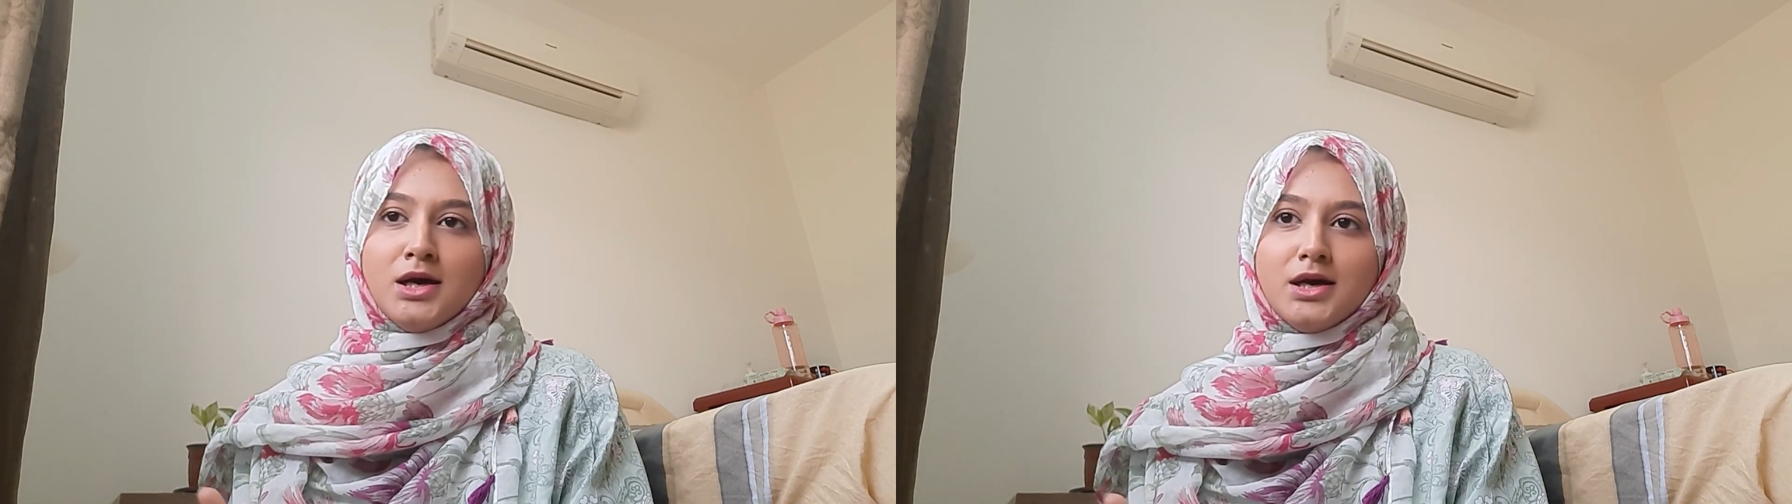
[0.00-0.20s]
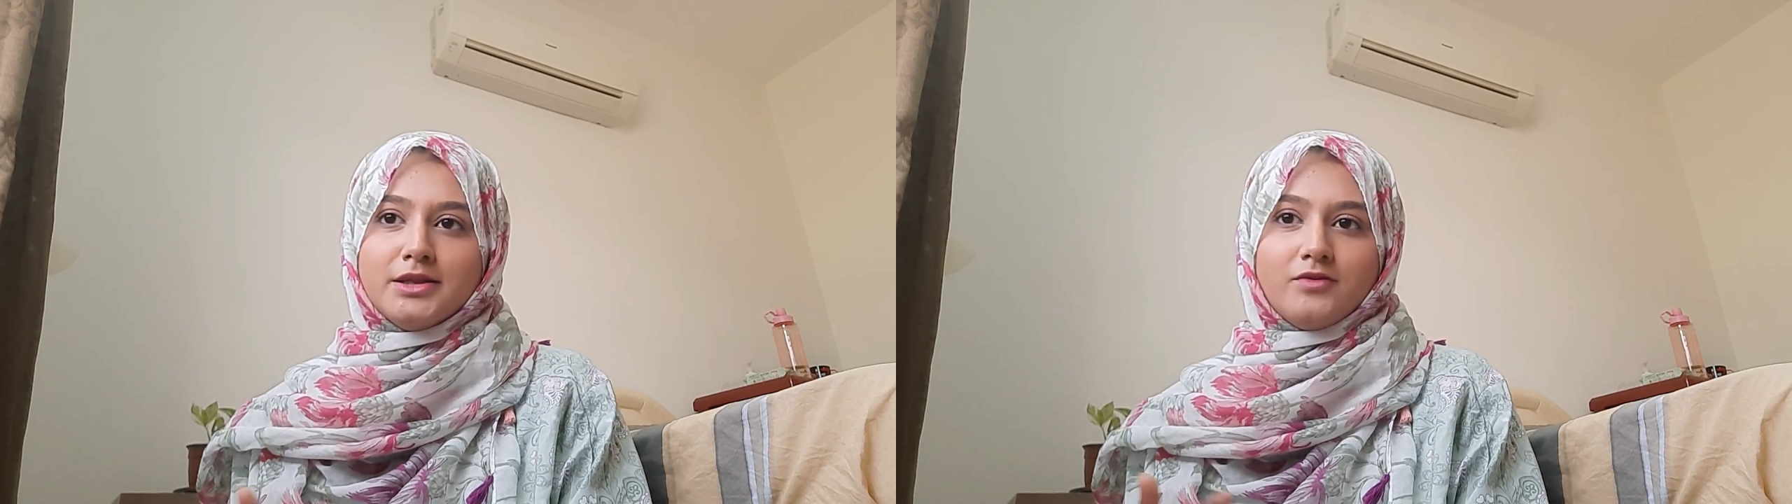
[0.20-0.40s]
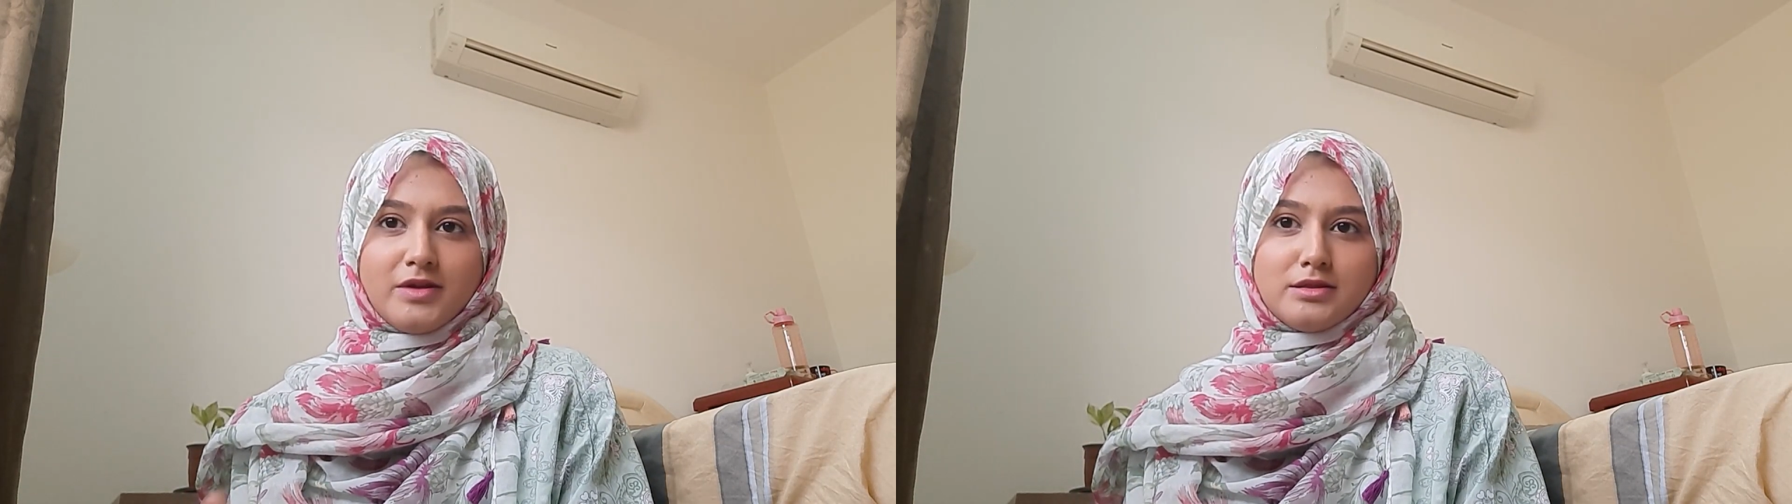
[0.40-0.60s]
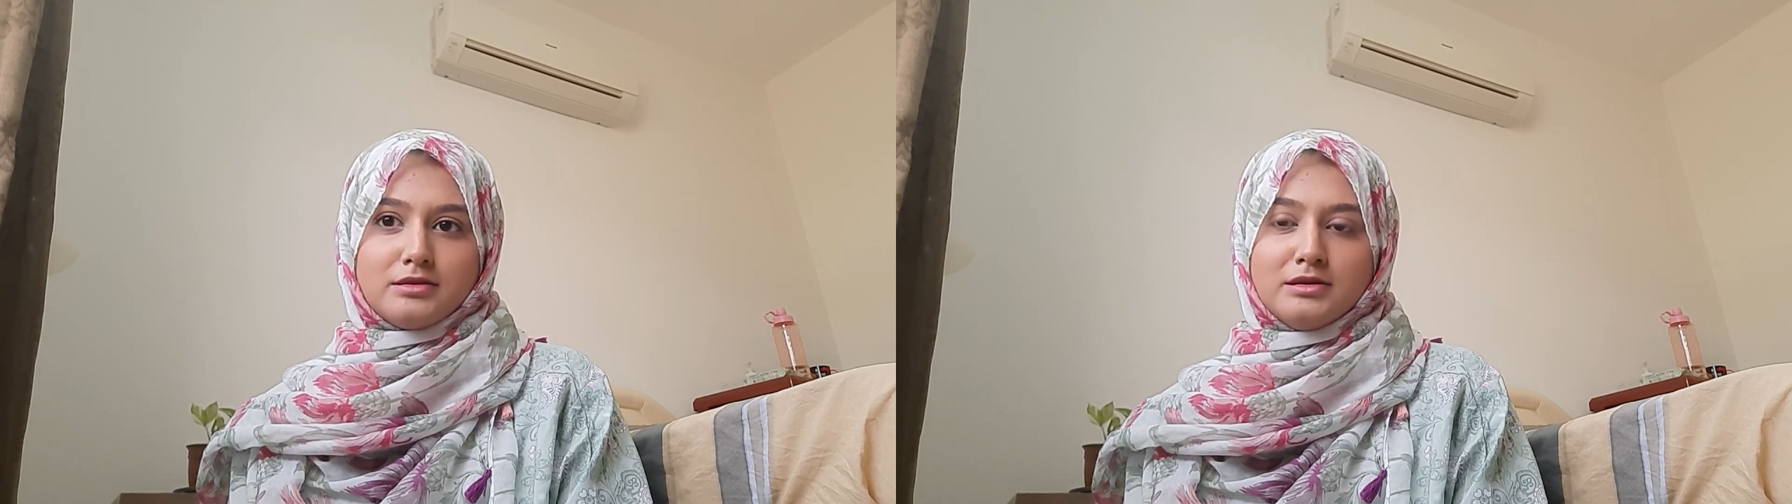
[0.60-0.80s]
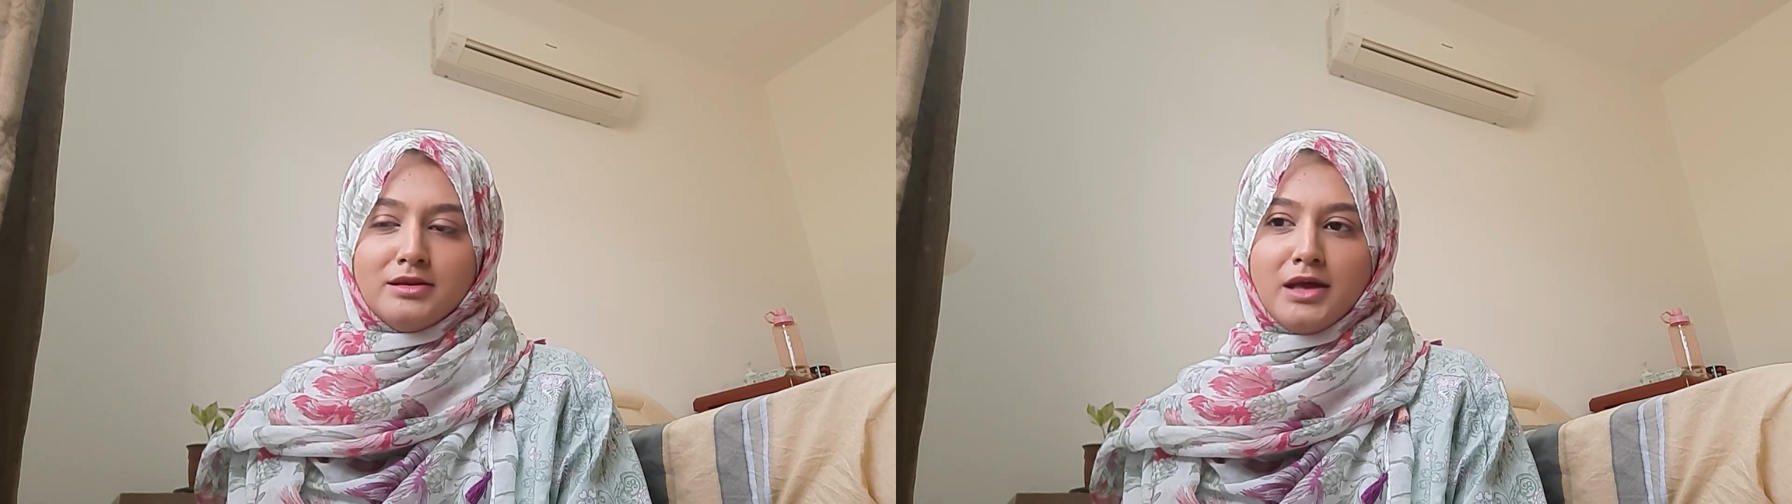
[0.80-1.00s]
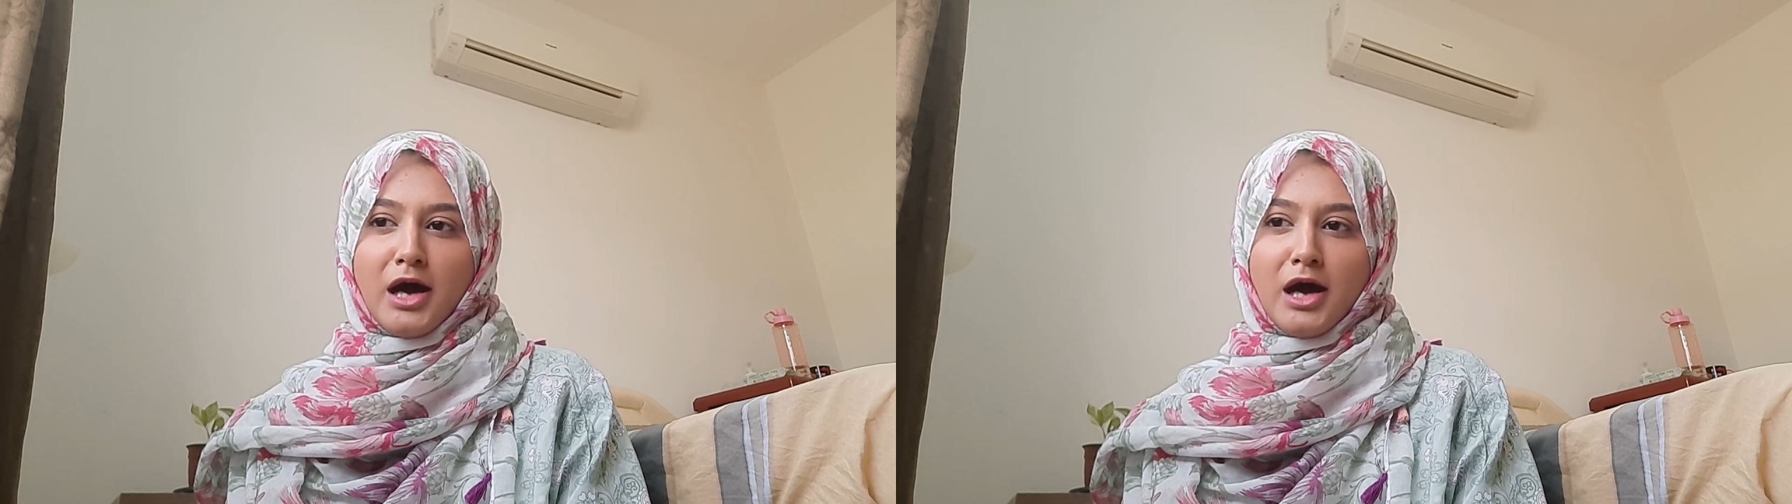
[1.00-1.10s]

the reason,